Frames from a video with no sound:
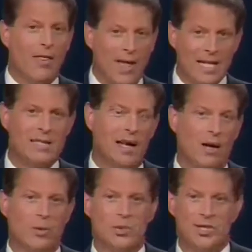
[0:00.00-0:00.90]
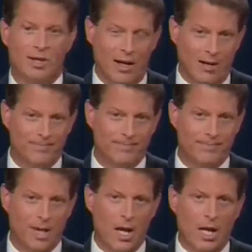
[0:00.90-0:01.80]
That's how it was done.
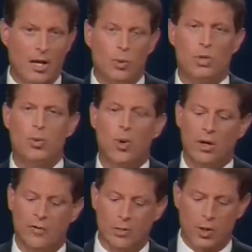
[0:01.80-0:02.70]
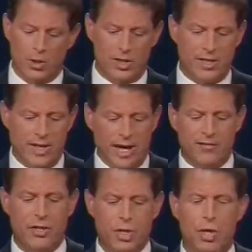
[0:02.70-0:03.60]
It was one of the most
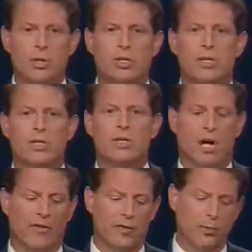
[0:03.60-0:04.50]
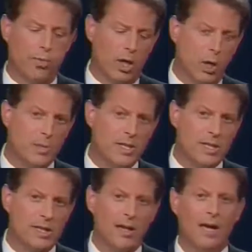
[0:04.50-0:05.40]
deft uses of
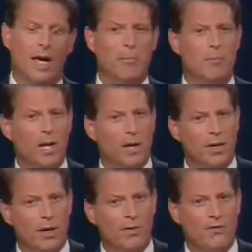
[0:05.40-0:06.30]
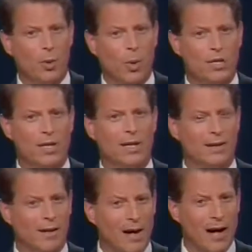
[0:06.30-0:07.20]
diplomacy and military force in
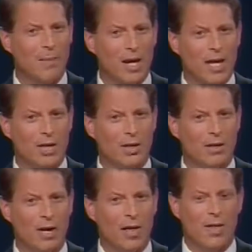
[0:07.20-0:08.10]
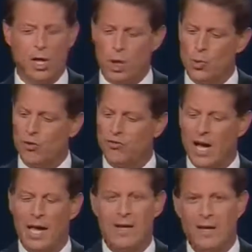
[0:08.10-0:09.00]
combination that you will
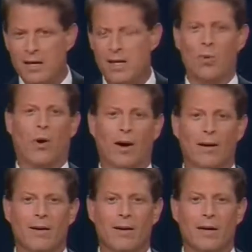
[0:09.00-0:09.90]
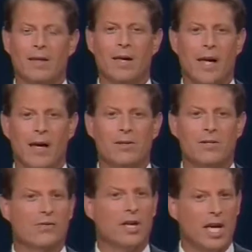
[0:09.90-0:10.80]
find anywhere in the annals
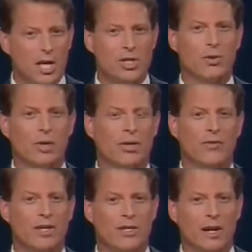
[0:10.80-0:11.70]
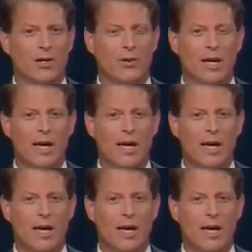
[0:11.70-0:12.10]
of the history of this country.